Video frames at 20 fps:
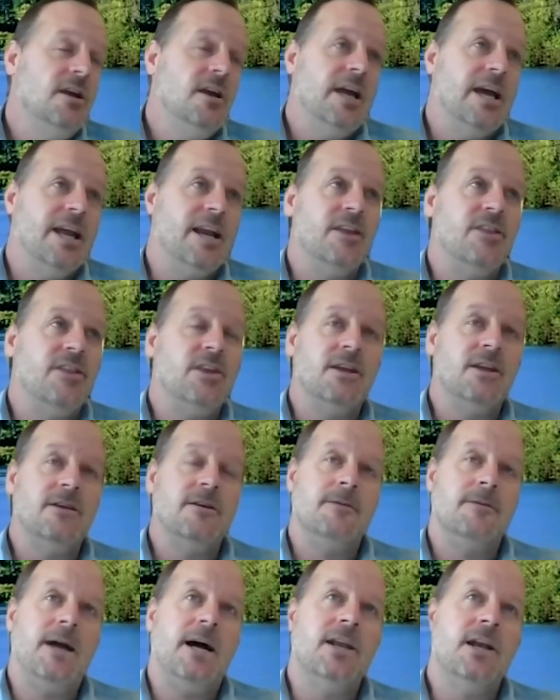and I think
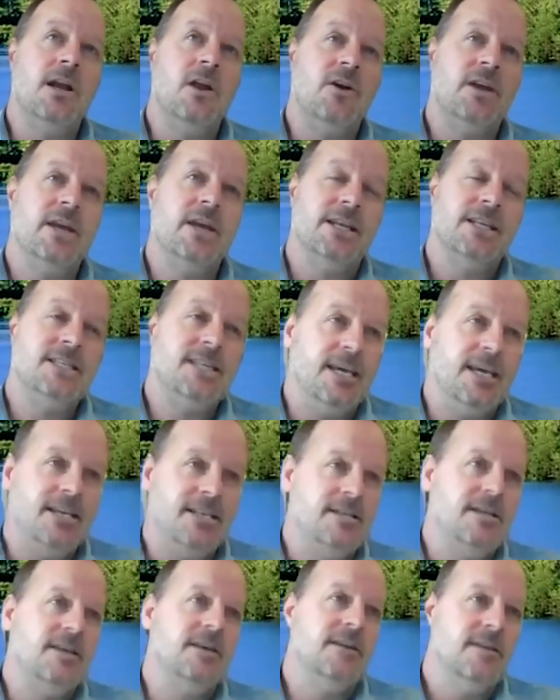unlocking
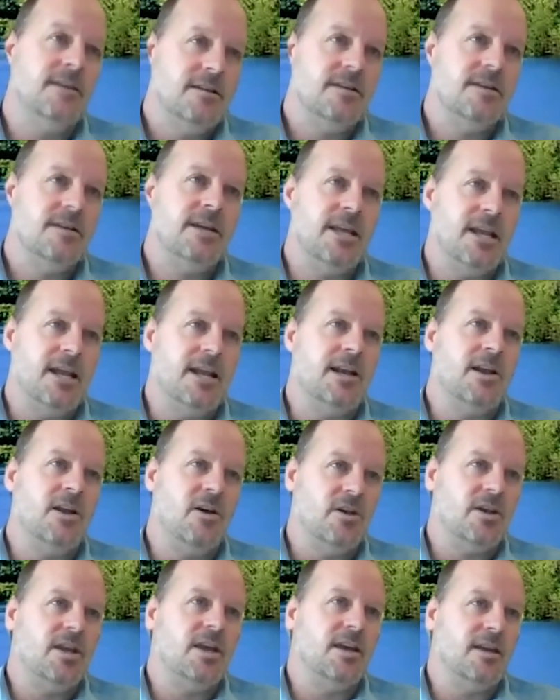data and
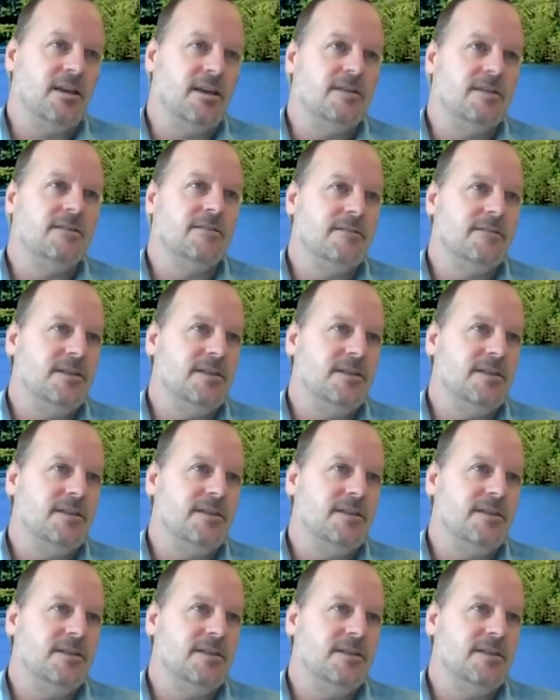unlocking